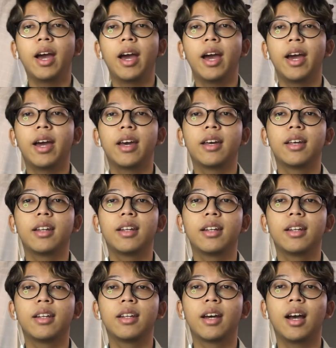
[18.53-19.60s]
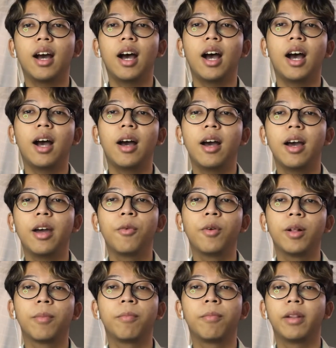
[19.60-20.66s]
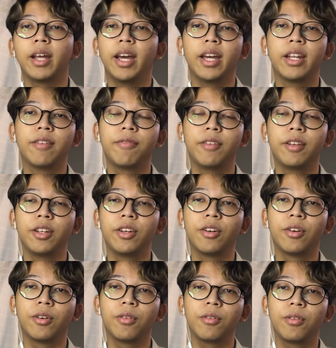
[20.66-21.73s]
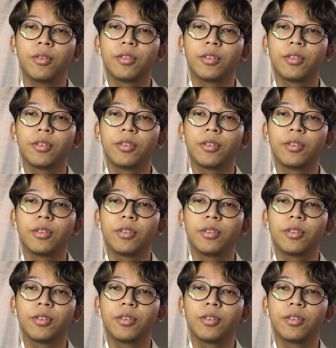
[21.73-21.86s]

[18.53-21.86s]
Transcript: And I will play the video,